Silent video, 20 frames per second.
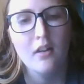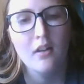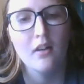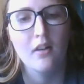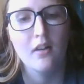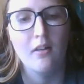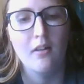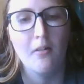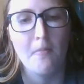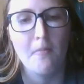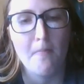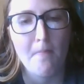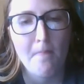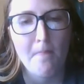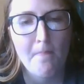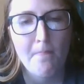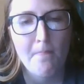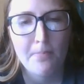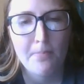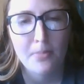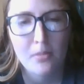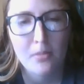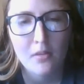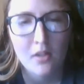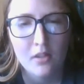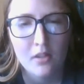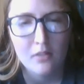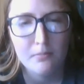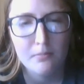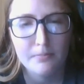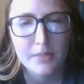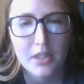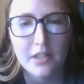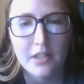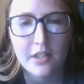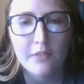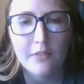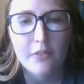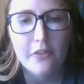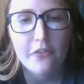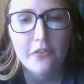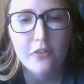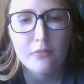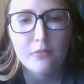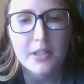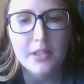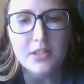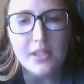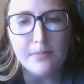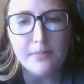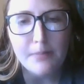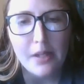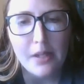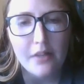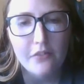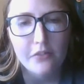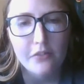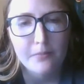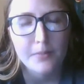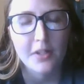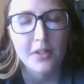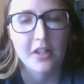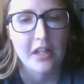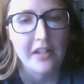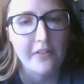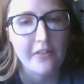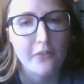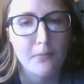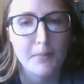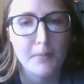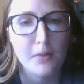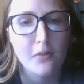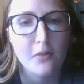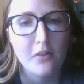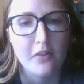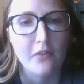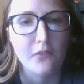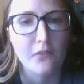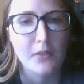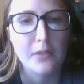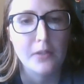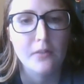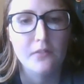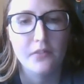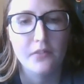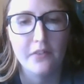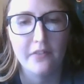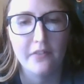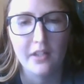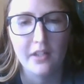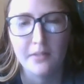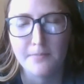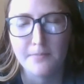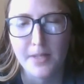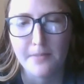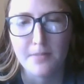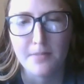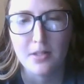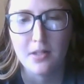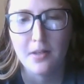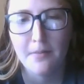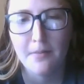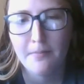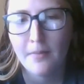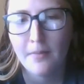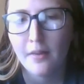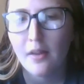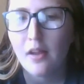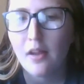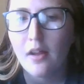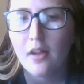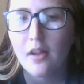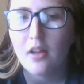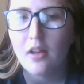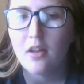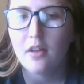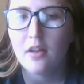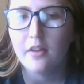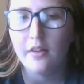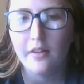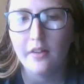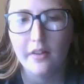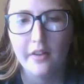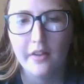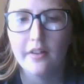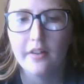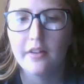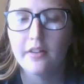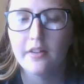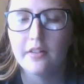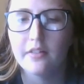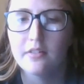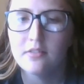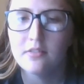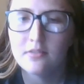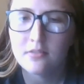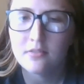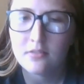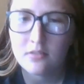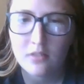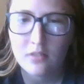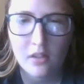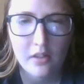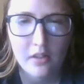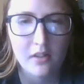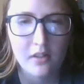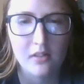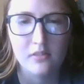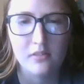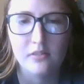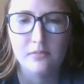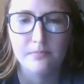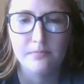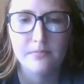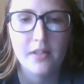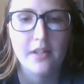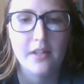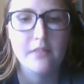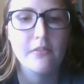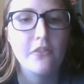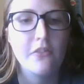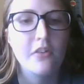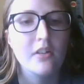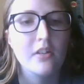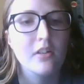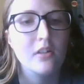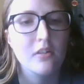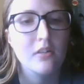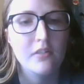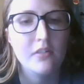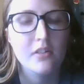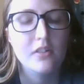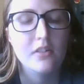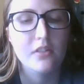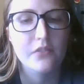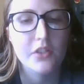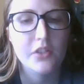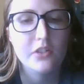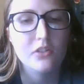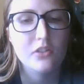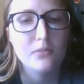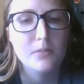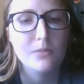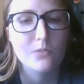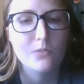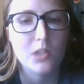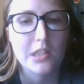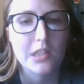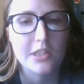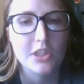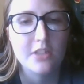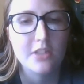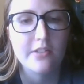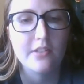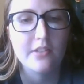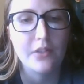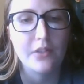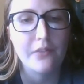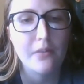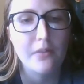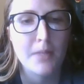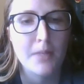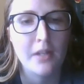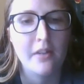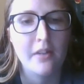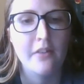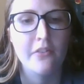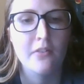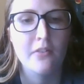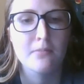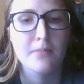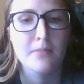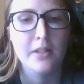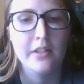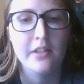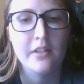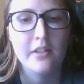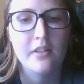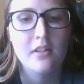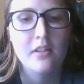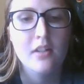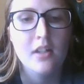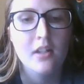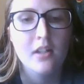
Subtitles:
Um, but anyway, so we got back from the hospital because we were visiting my mom, and I was gonna go in the living room and watch TV with my cousin Mike,